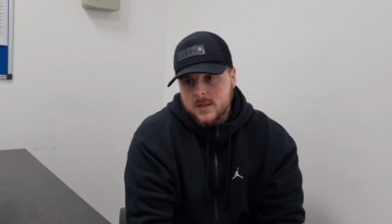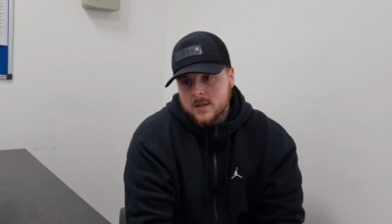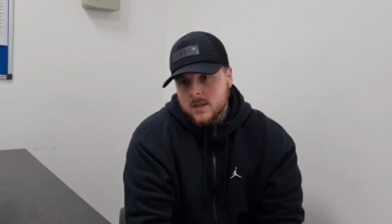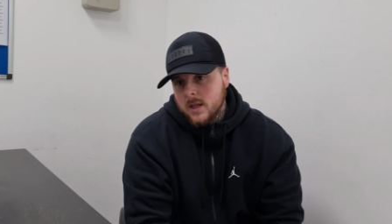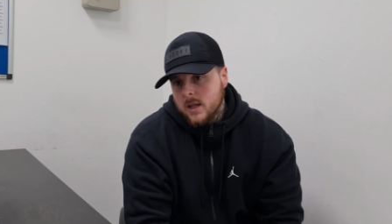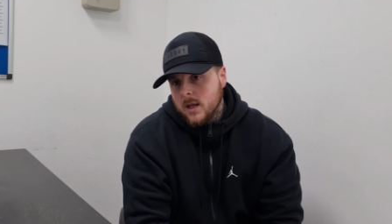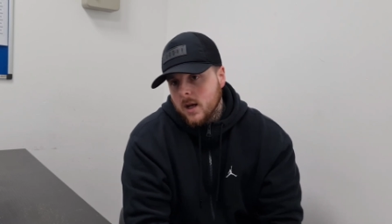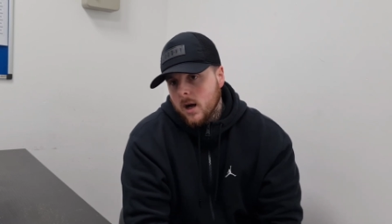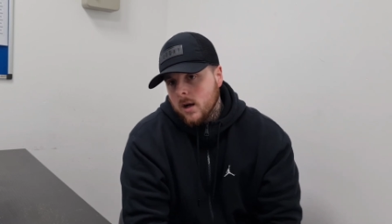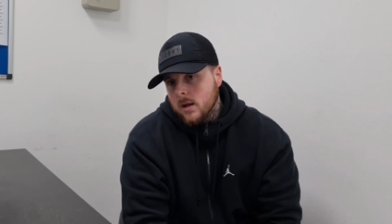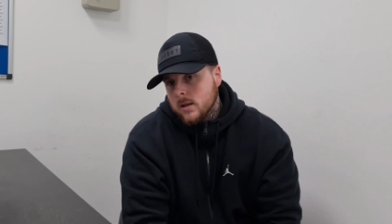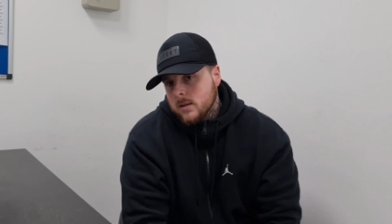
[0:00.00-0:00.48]
It,
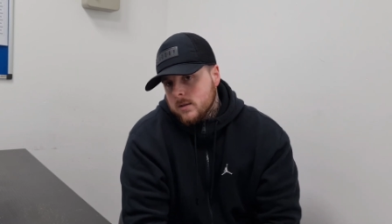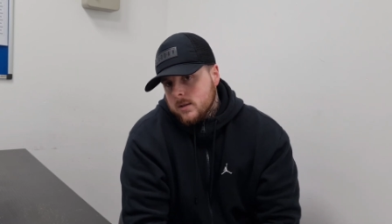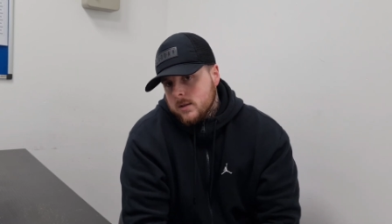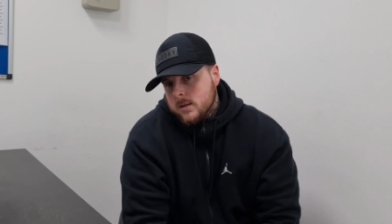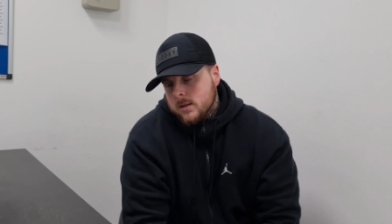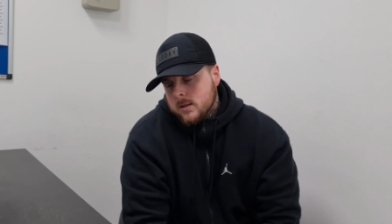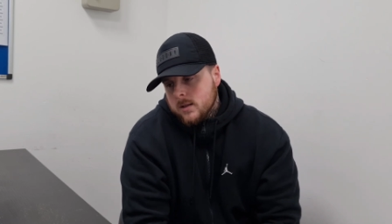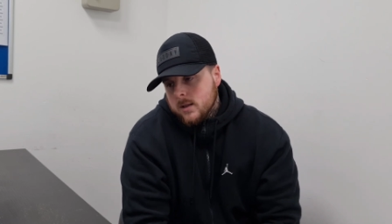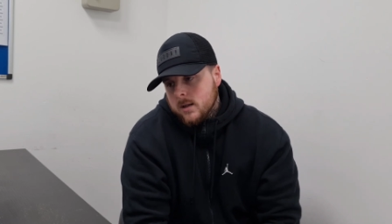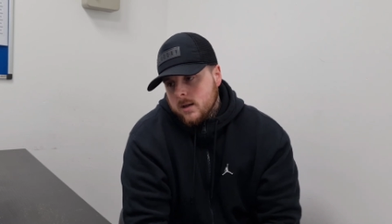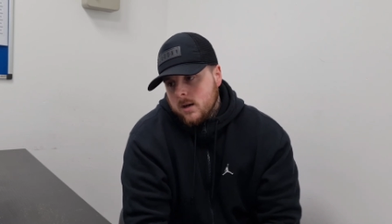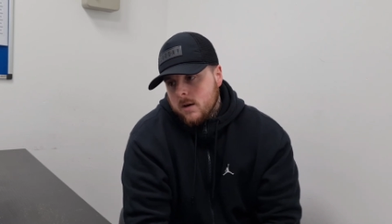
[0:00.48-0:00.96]
it,
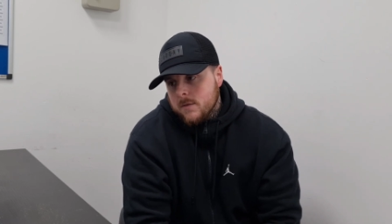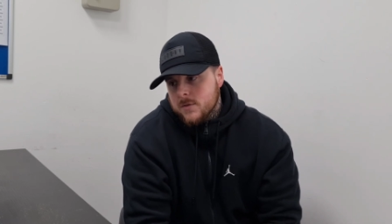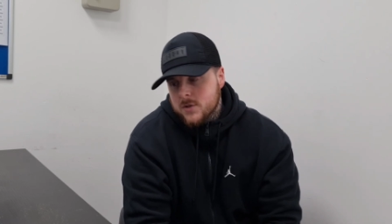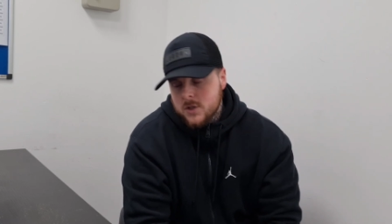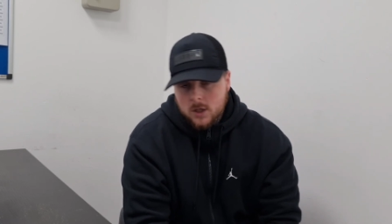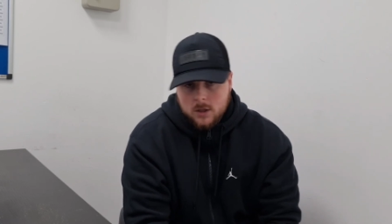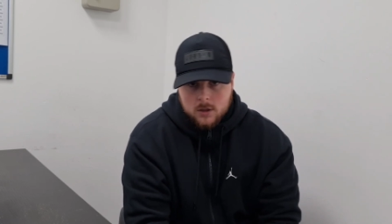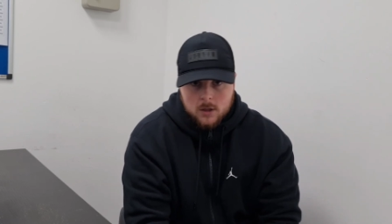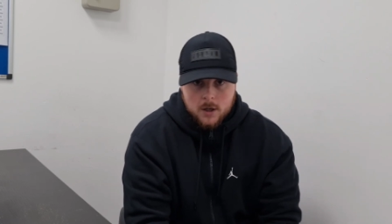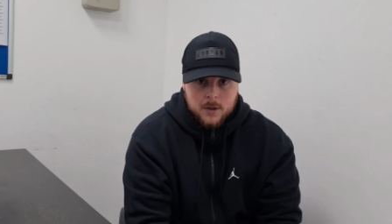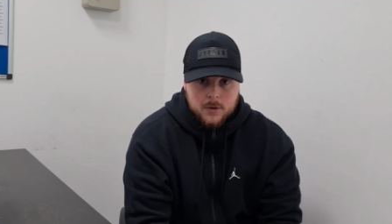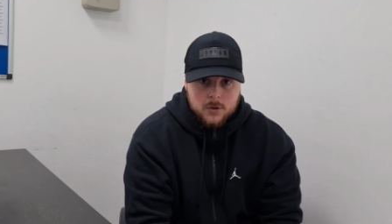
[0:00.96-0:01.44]

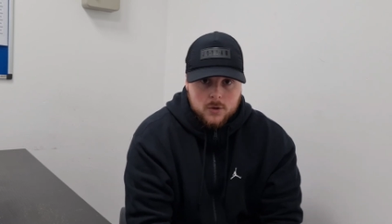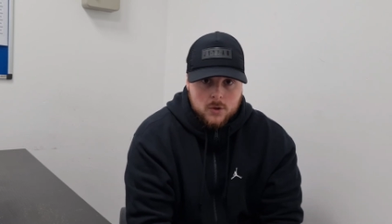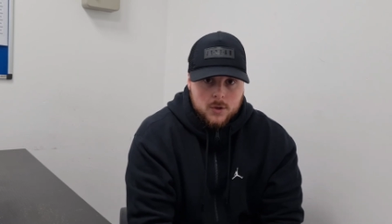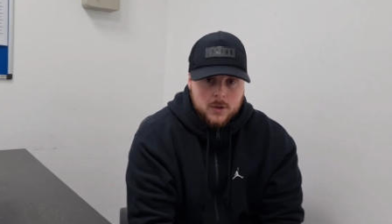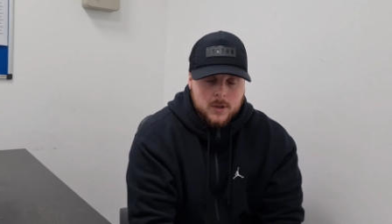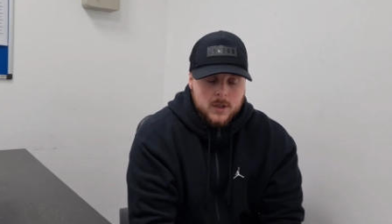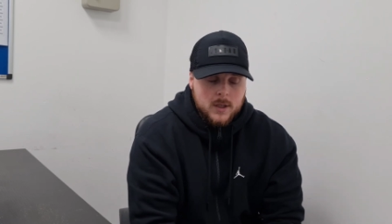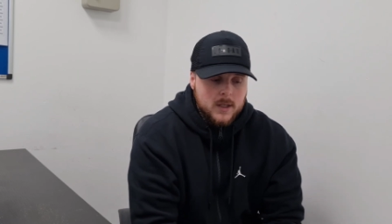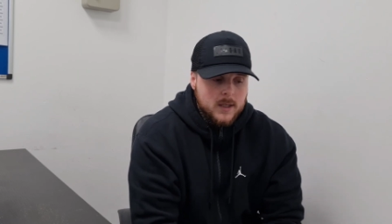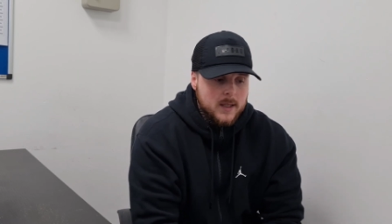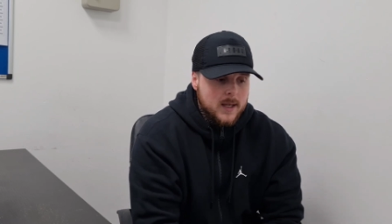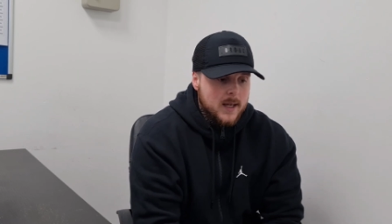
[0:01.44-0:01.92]
obviously, I got it
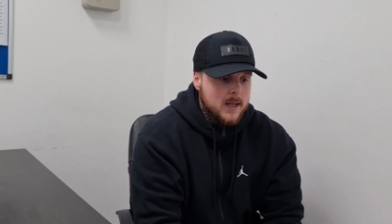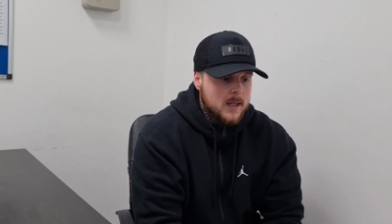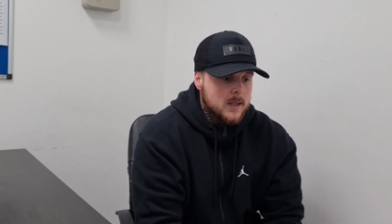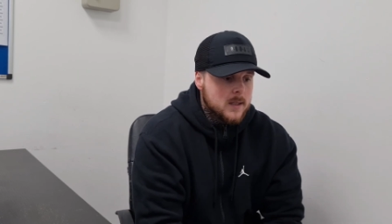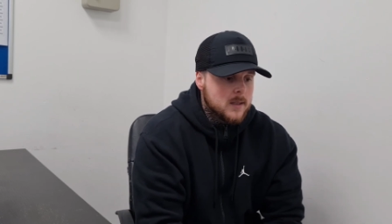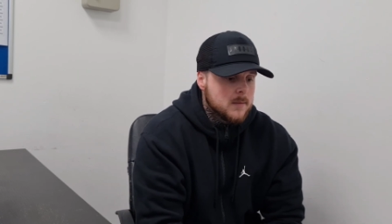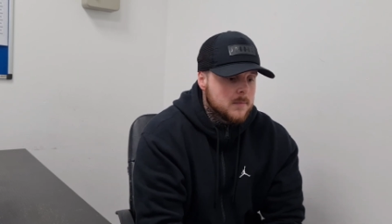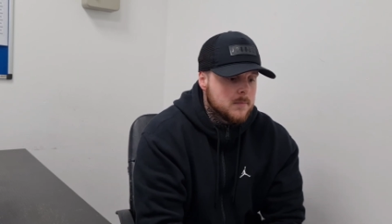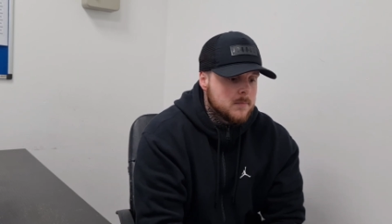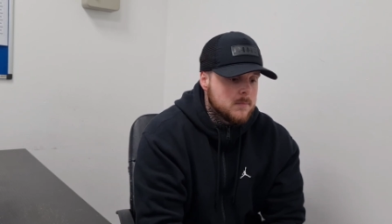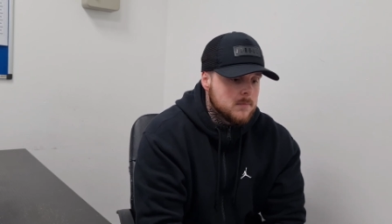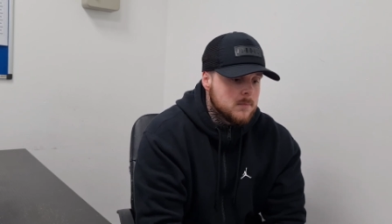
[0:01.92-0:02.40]
done,
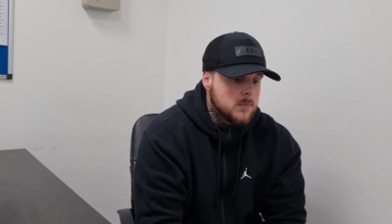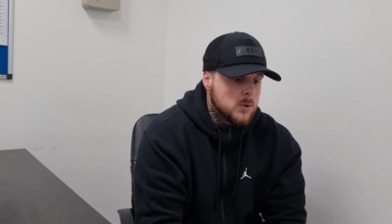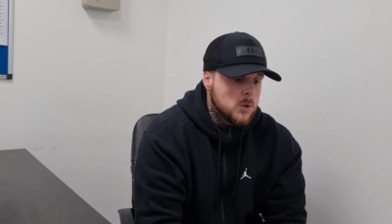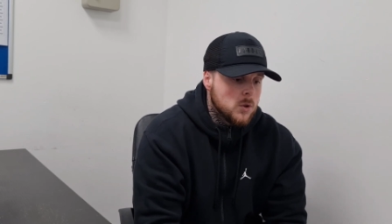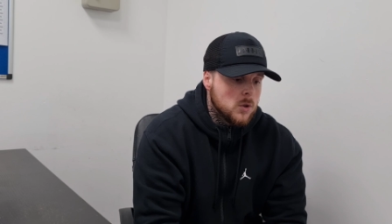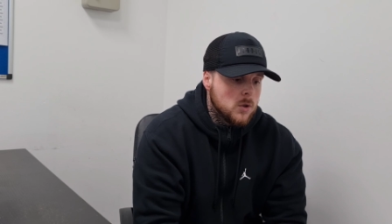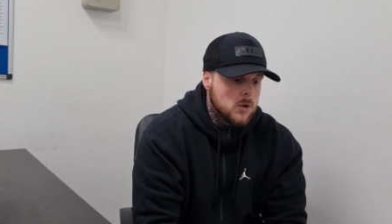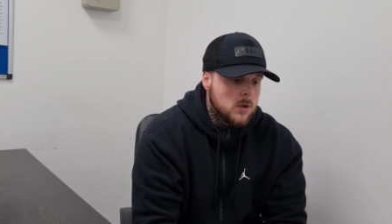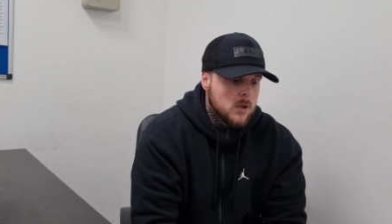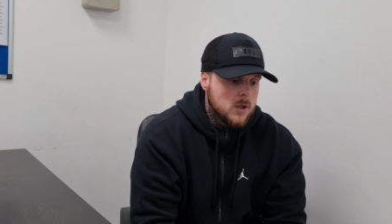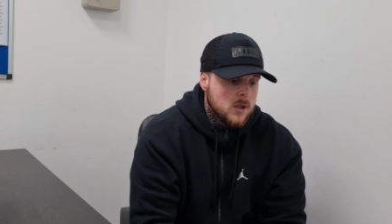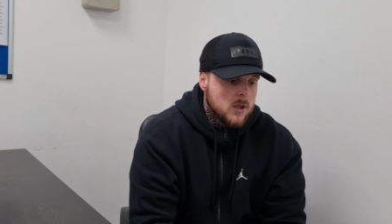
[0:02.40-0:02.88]
okay,
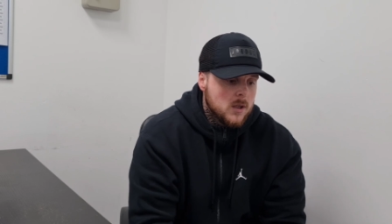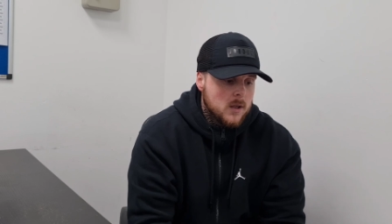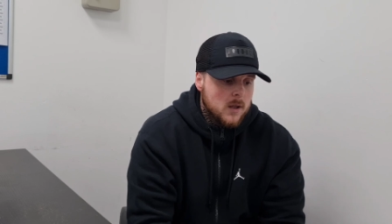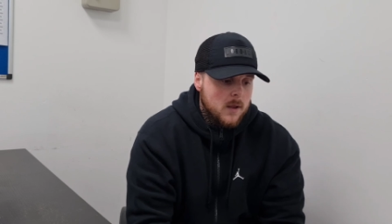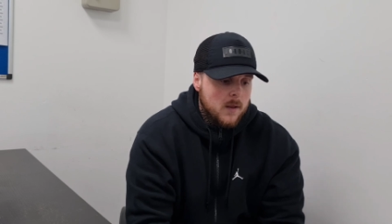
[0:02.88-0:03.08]
but